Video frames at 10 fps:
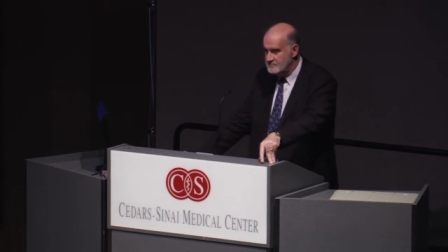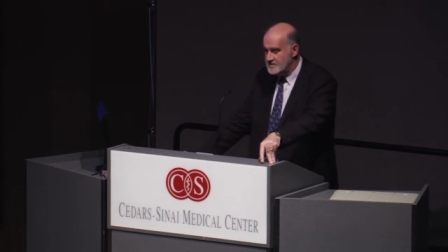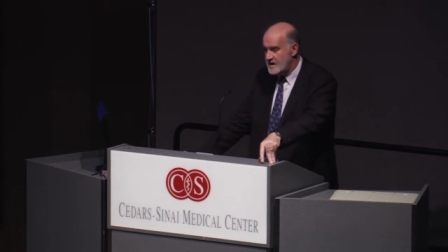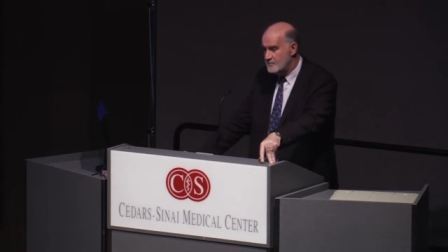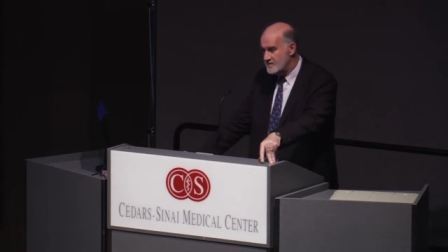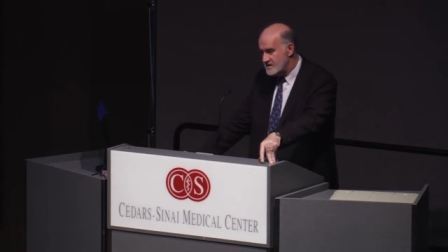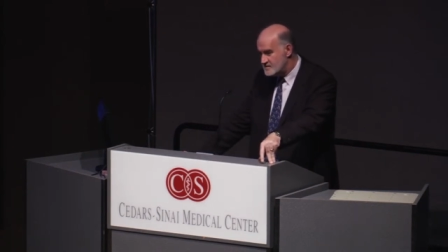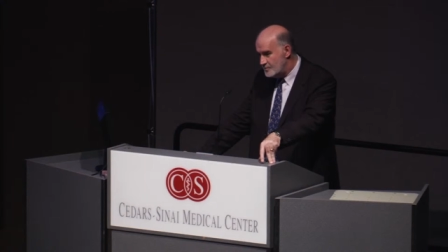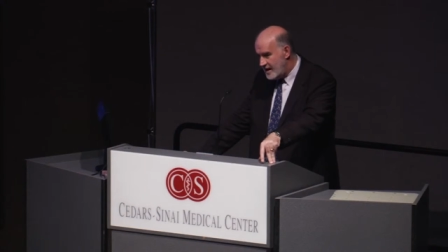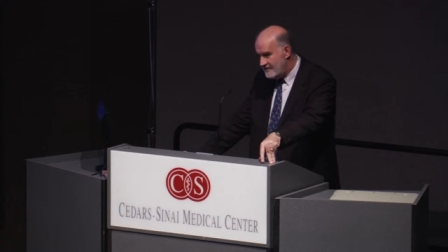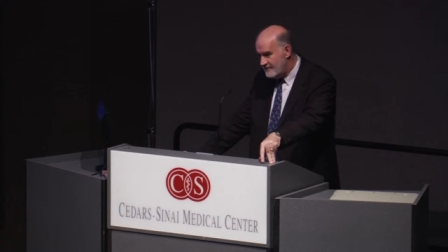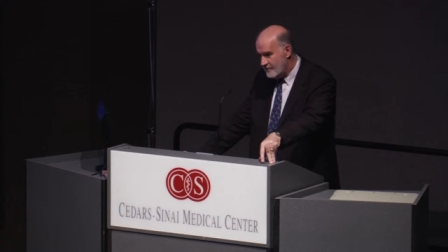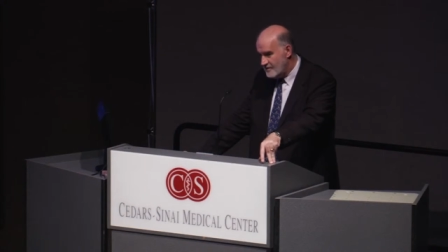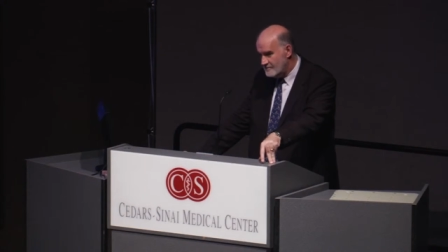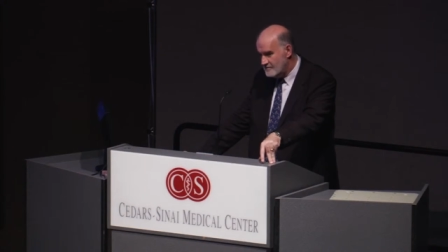The government doesn't pay
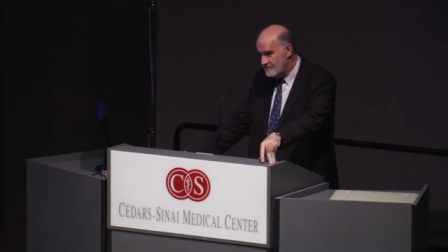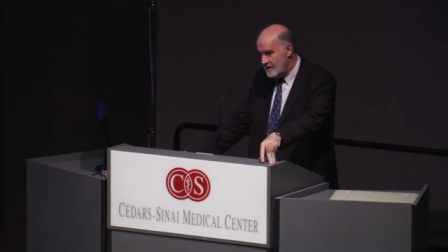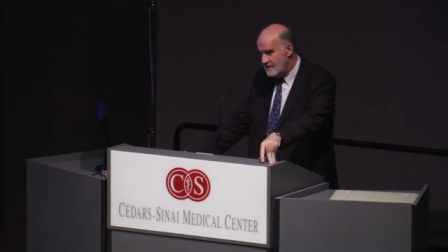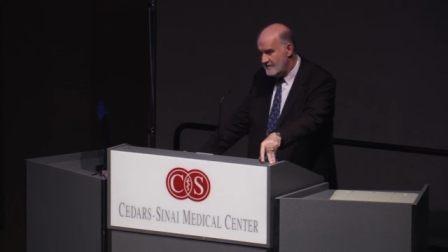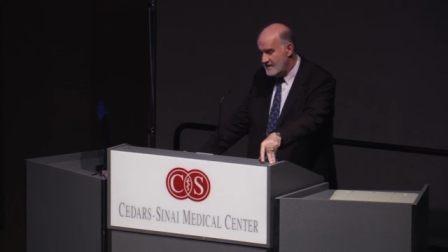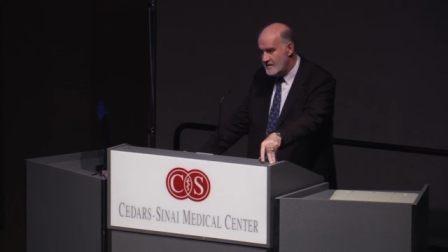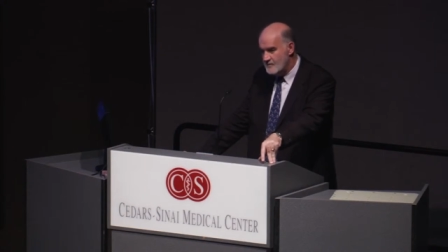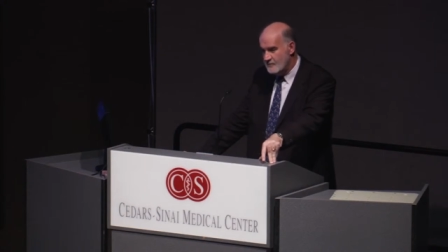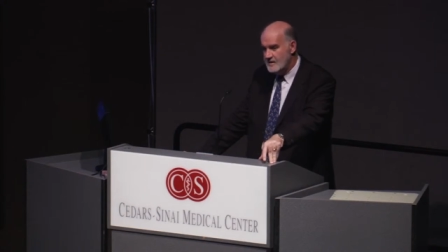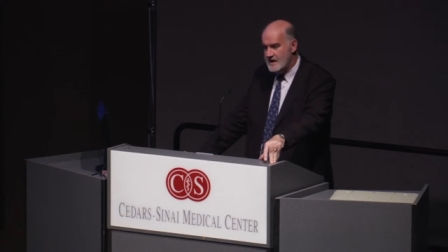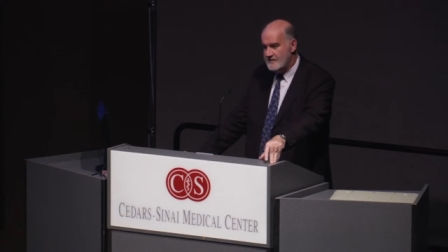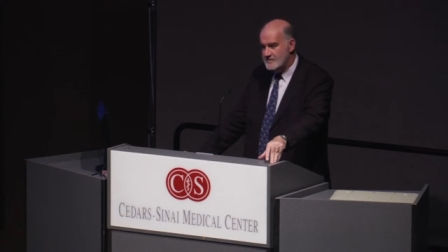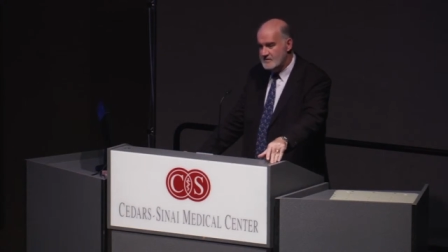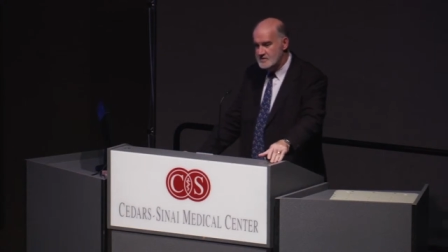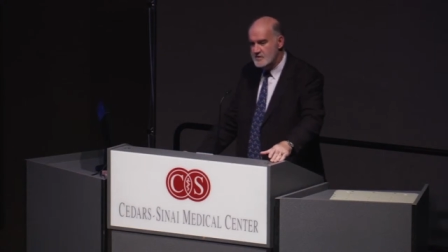for it, and they don't really have
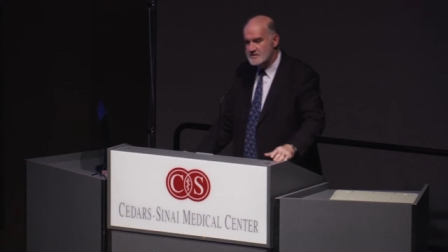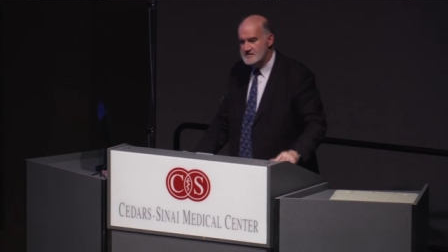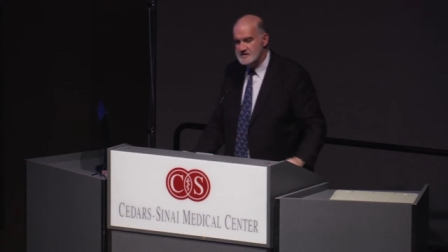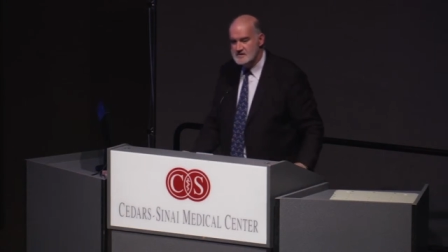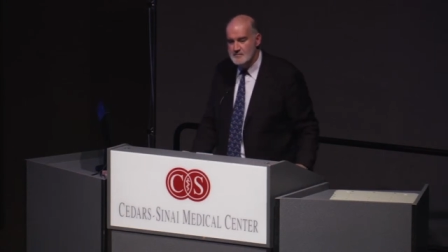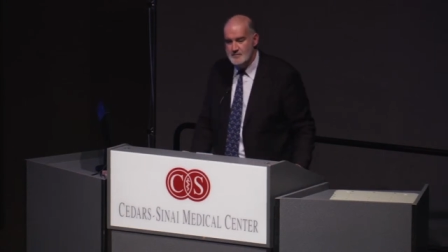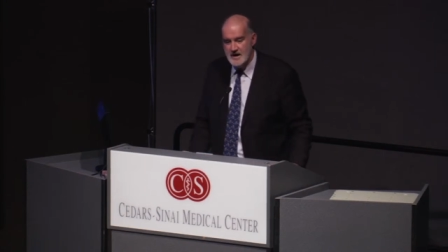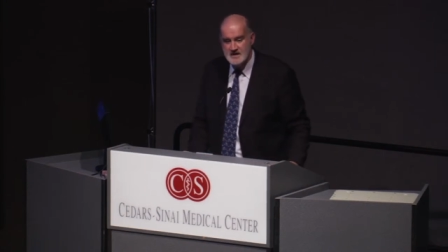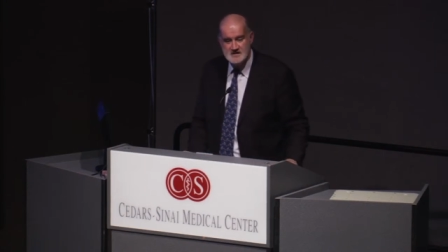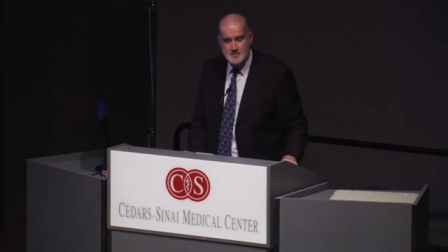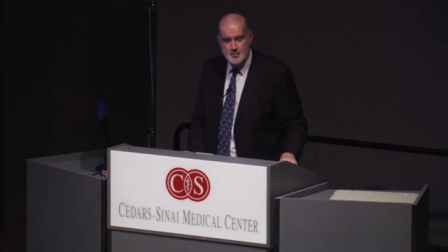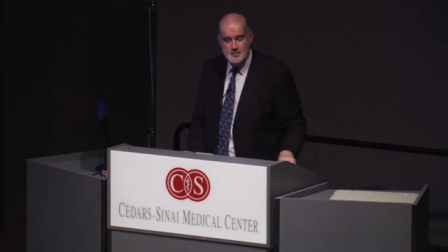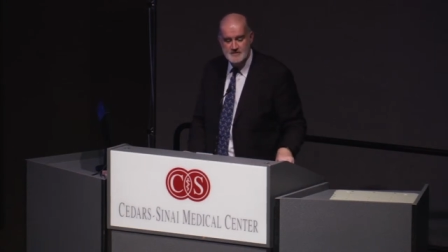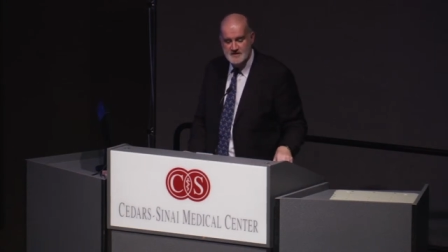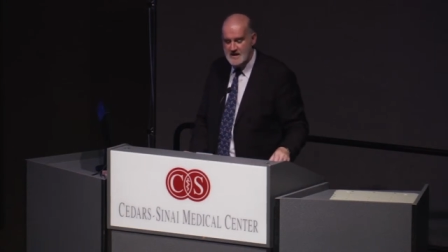an insurance system, but it's
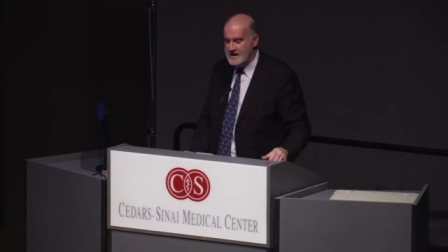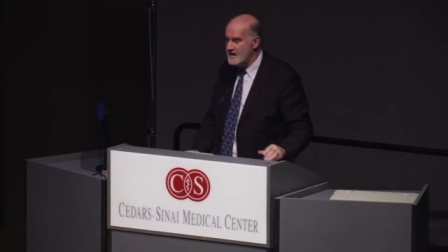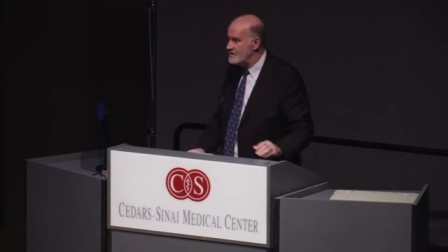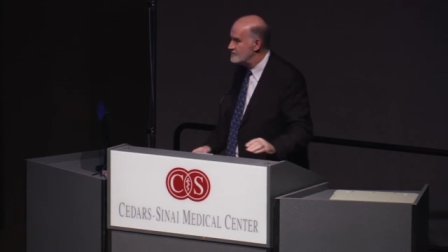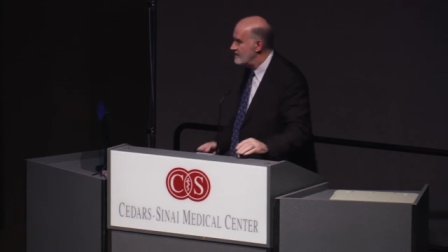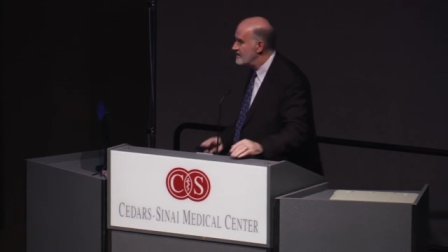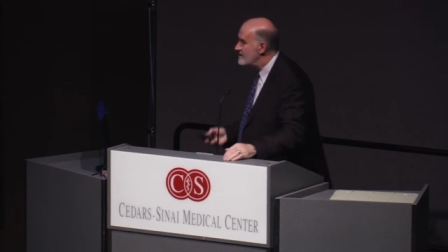approved in that country.